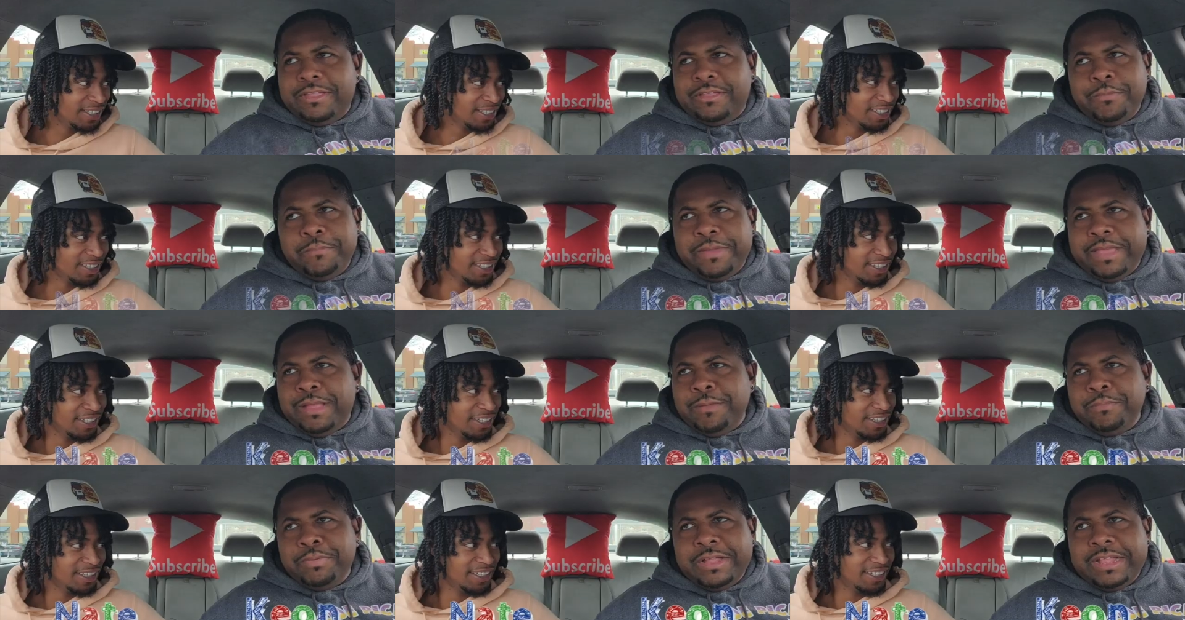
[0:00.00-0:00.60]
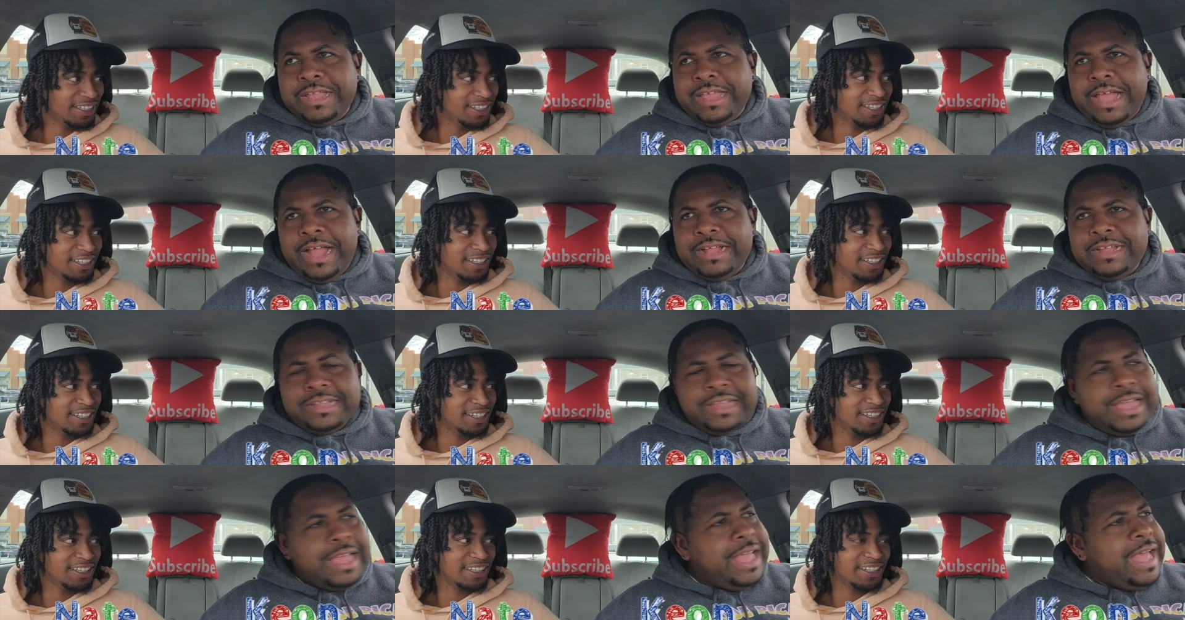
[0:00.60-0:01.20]
Speaker 1: To be completely
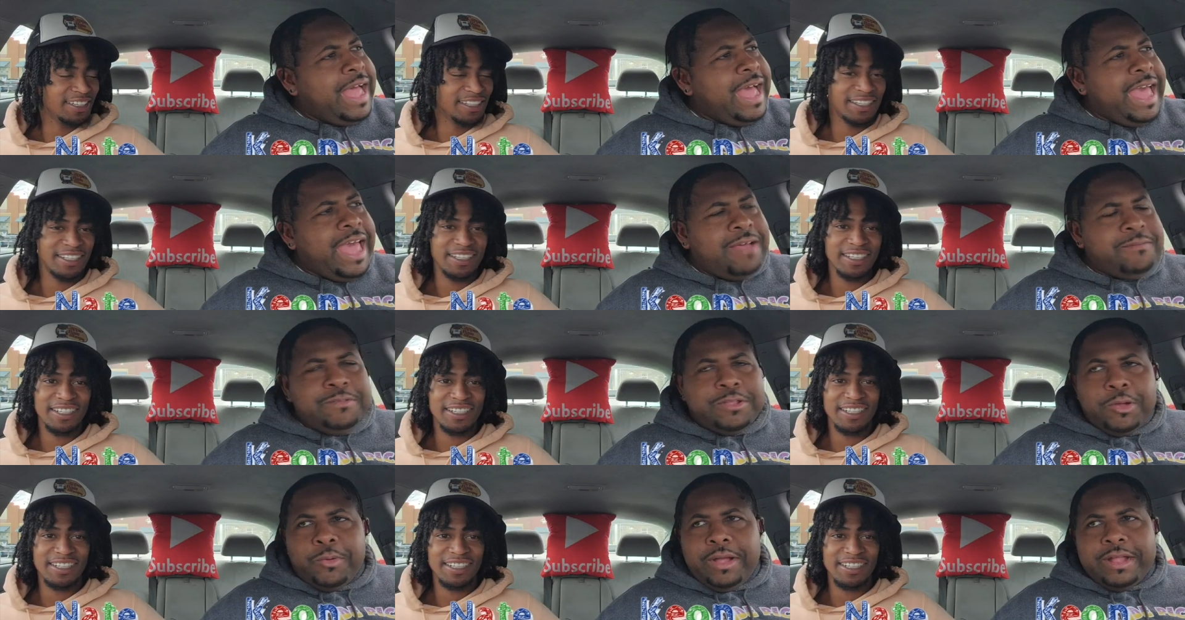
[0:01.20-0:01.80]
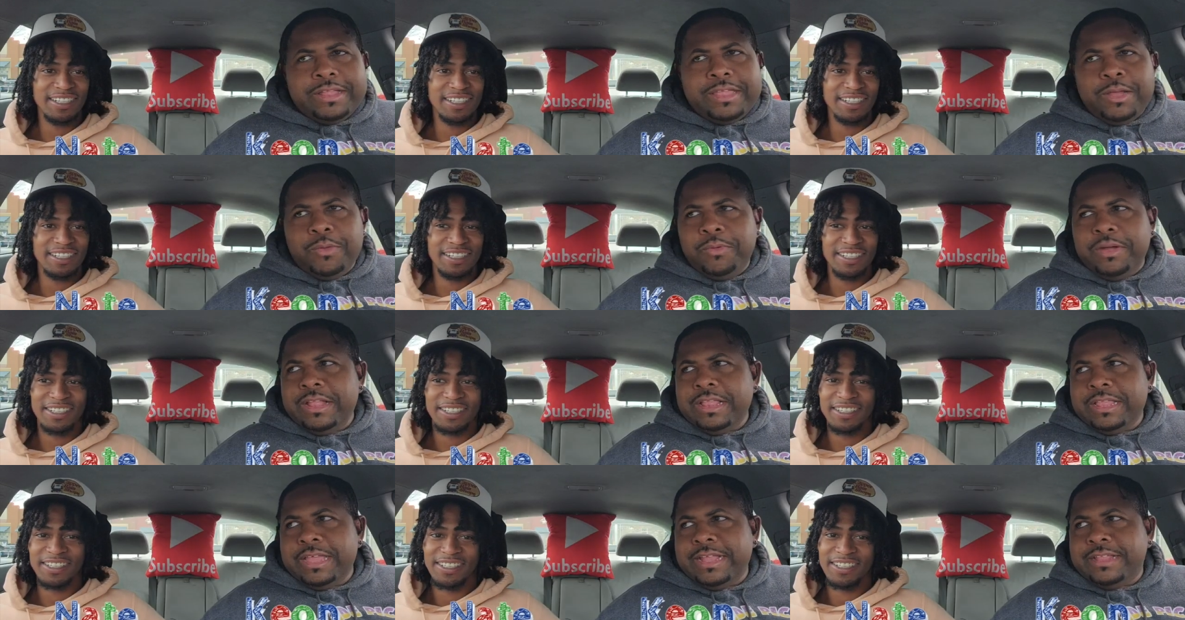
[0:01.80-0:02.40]
honest, I have no idea
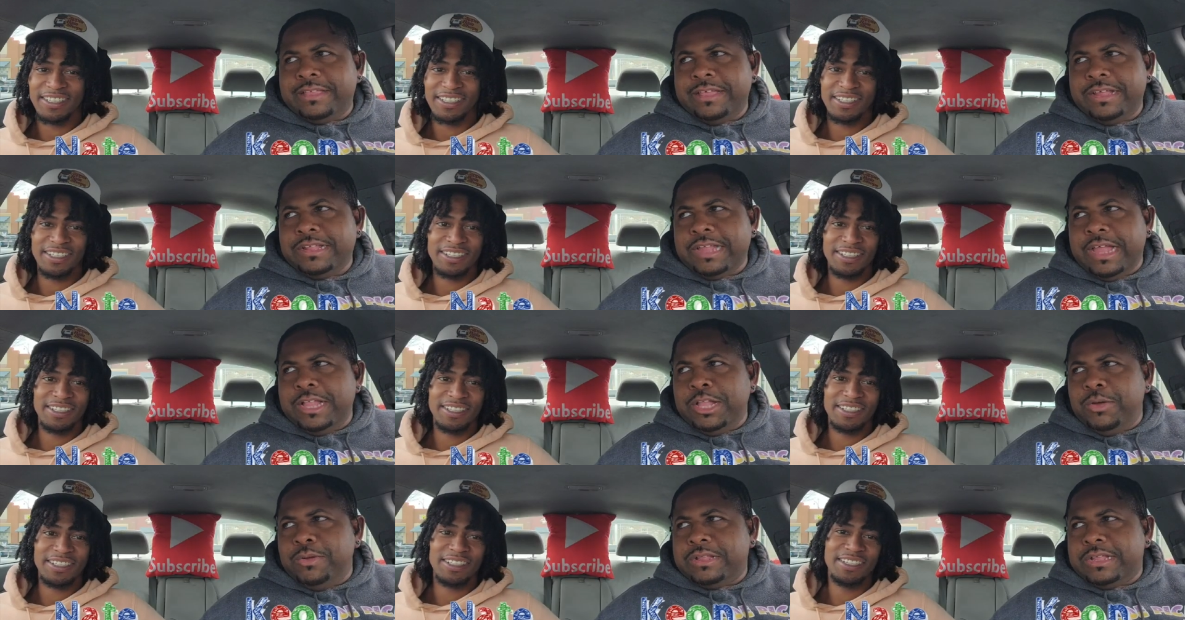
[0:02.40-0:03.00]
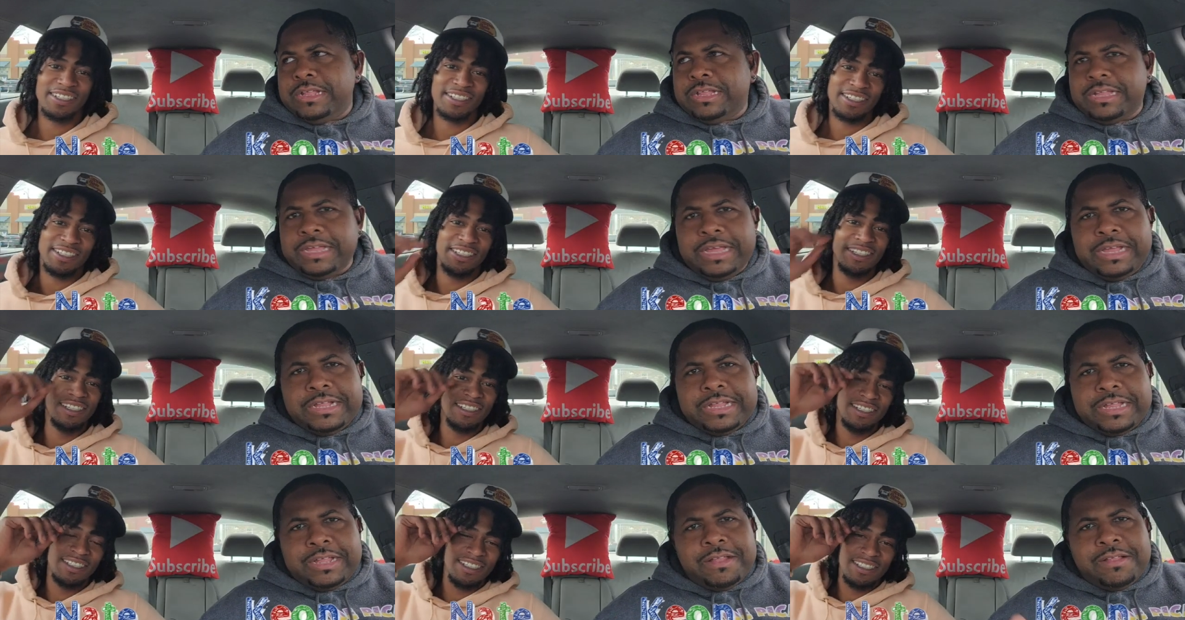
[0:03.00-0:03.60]
what Lent is. I know it's a
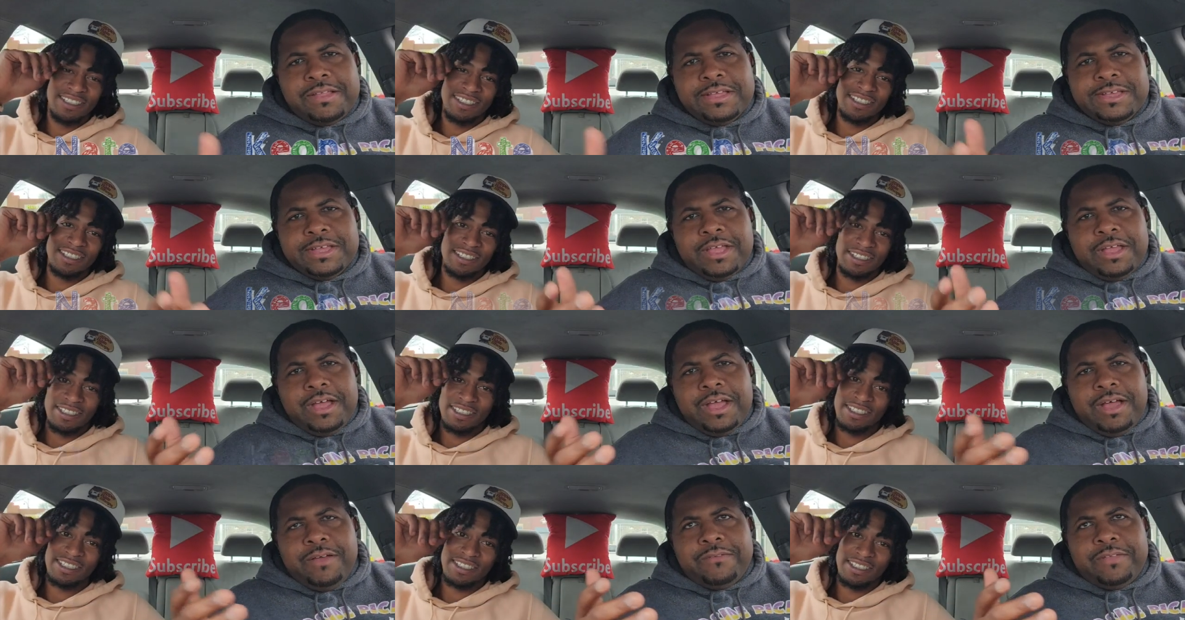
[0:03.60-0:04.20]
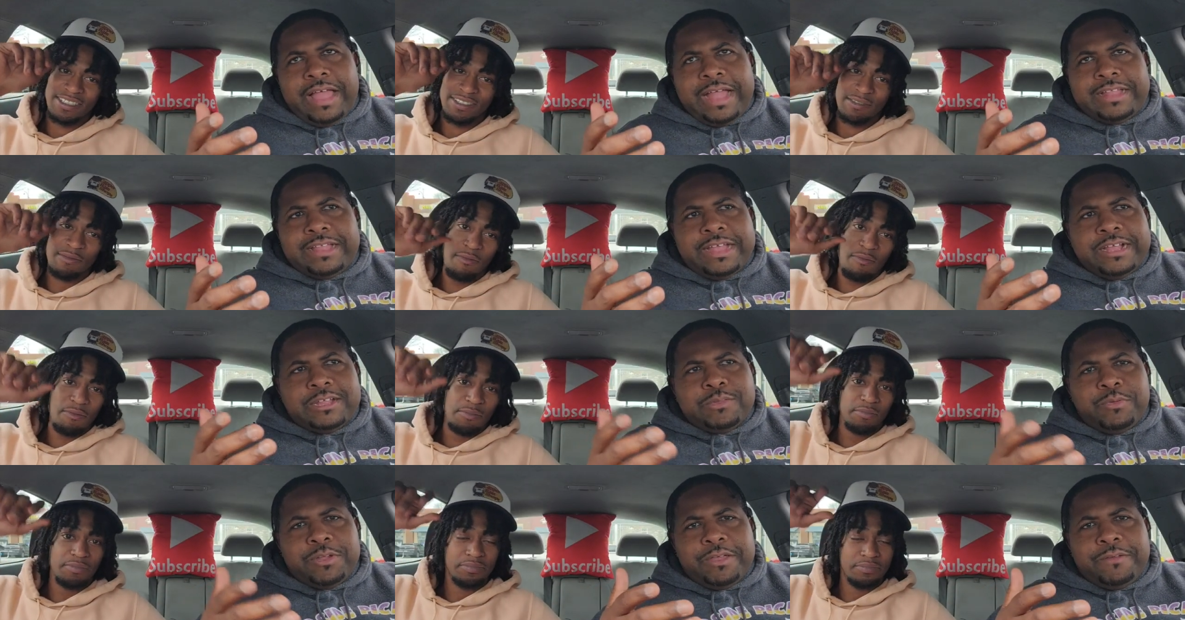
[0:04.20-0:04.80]
season of, I
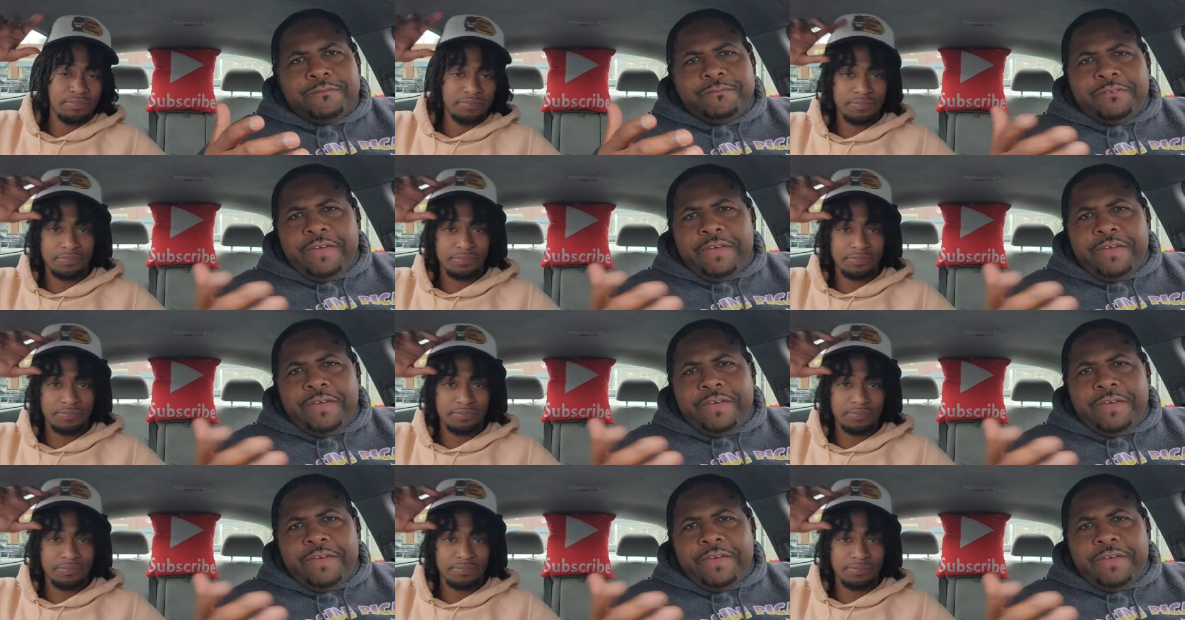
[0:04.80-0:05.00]
think it's when you